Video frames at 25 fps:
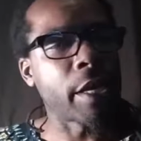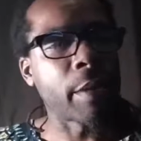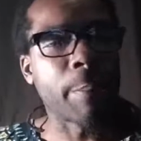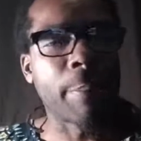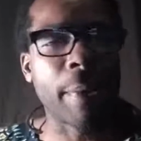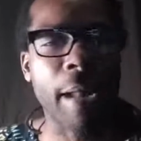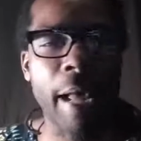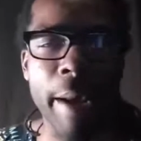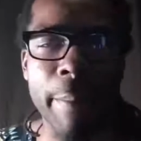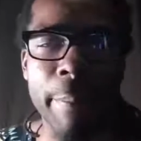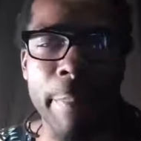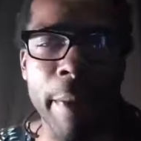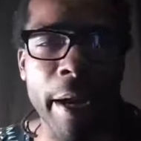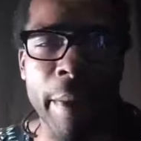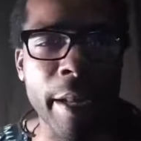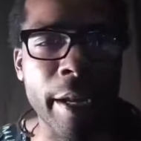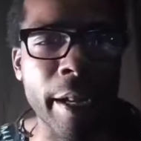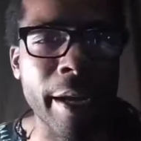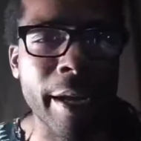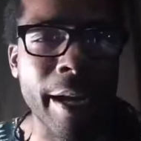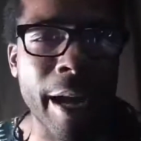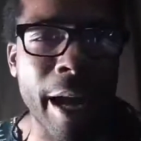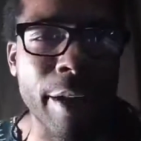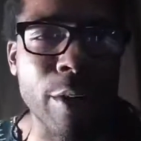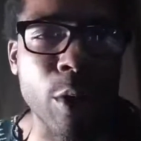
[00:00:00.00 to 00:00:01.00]
the black man
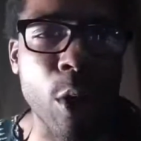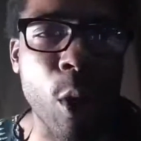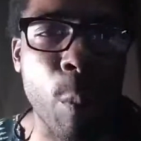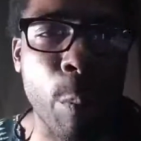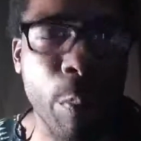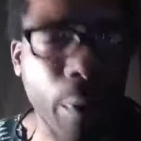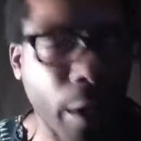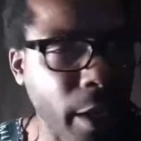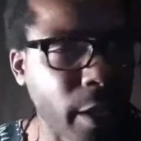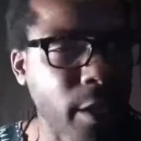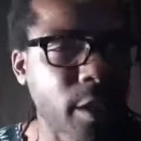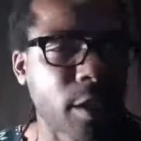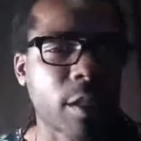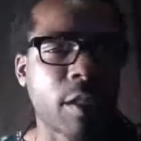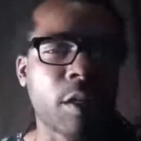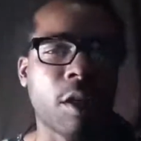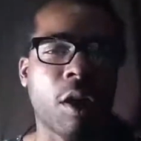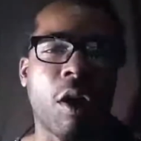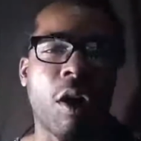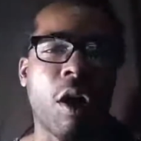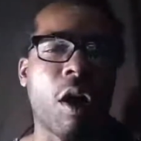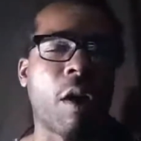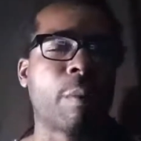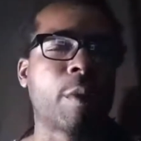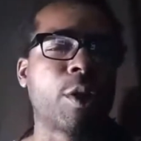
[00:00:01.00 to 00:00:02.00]
ain't got no place in the
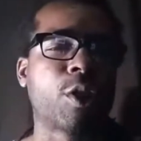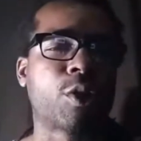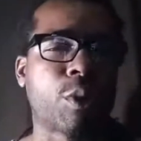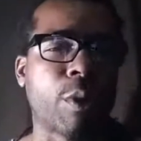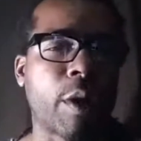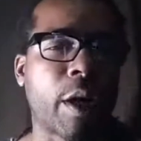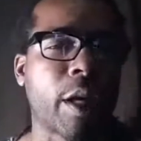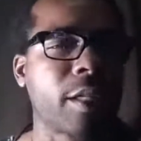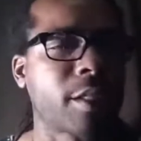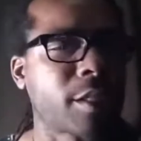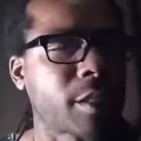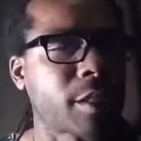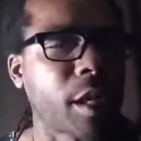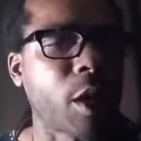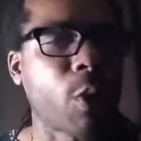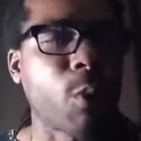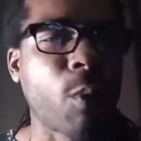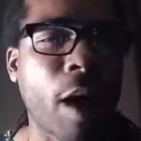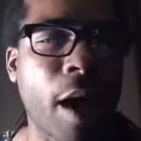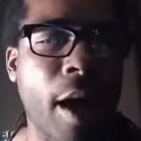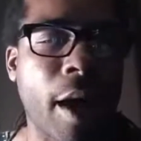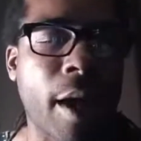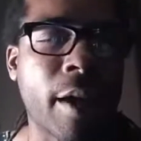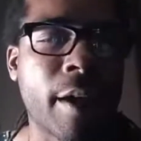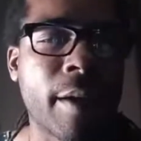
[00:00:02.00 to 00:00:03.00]
army, Trey. He say,
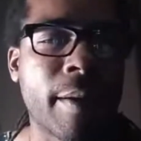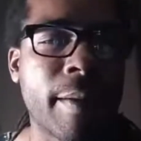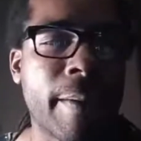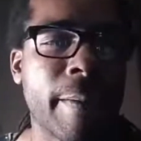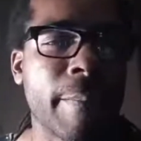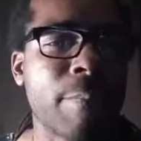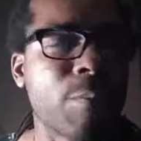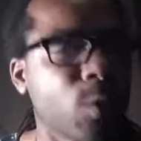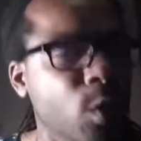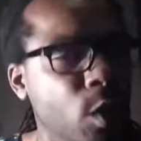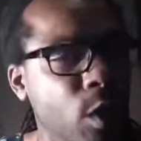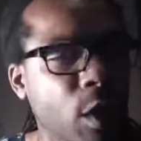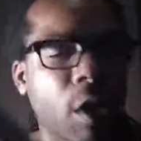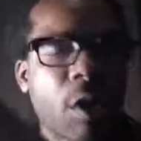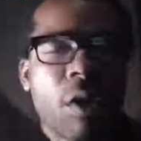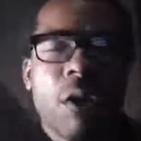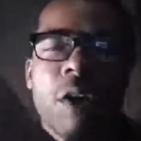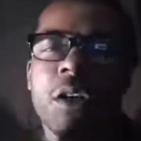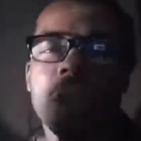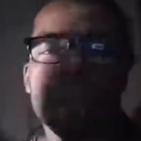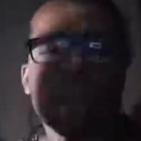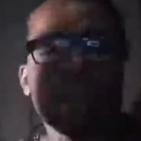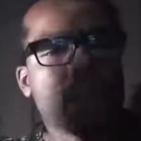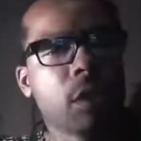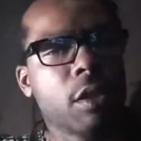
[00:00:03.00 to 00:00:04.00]
why?
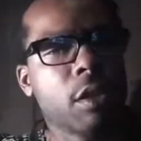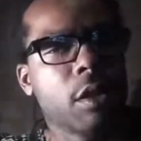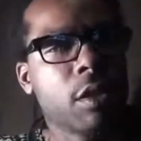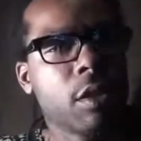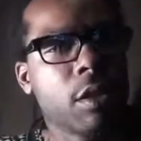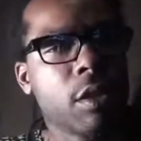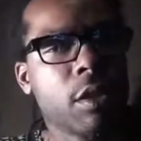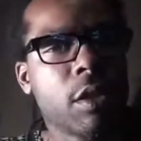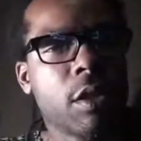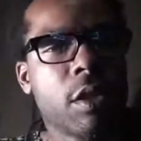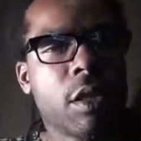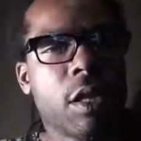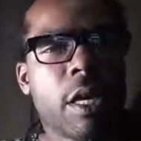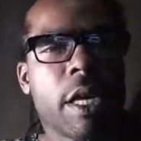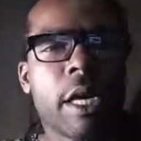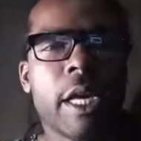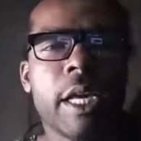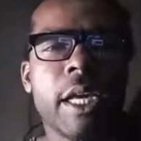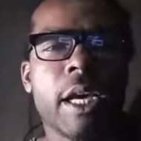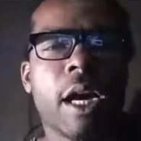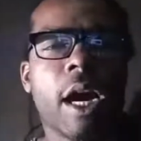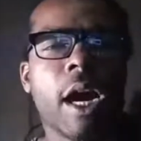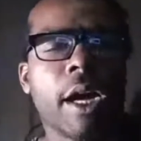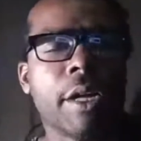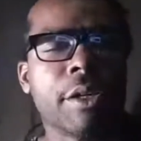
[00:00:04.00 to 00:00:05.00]

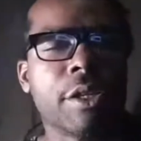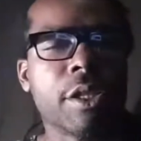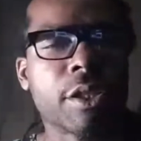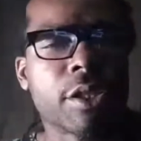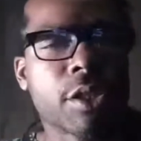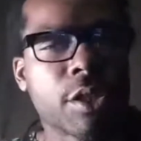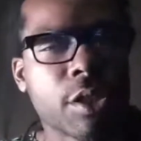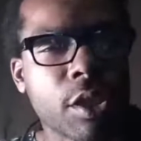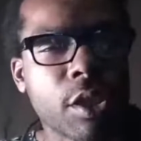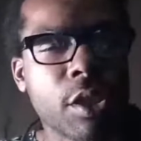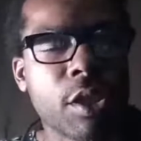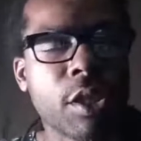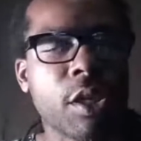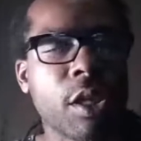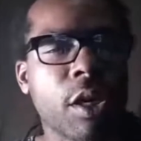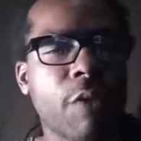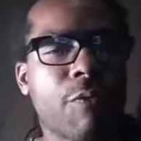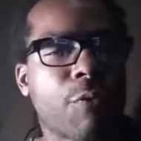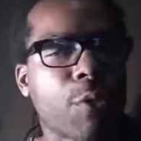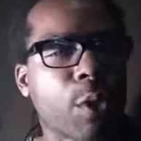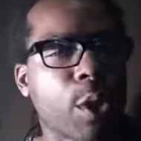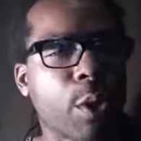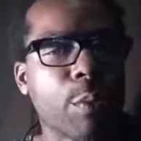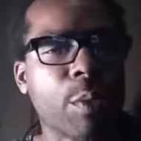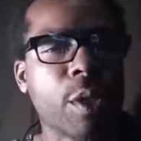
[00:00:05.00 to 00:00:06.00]
He understood,
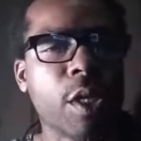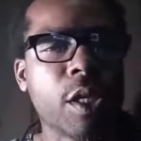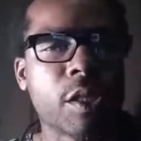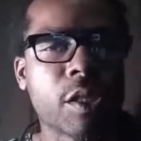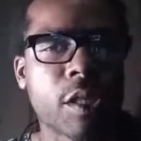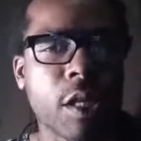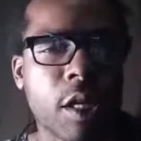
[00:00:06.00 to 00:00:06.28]
Furious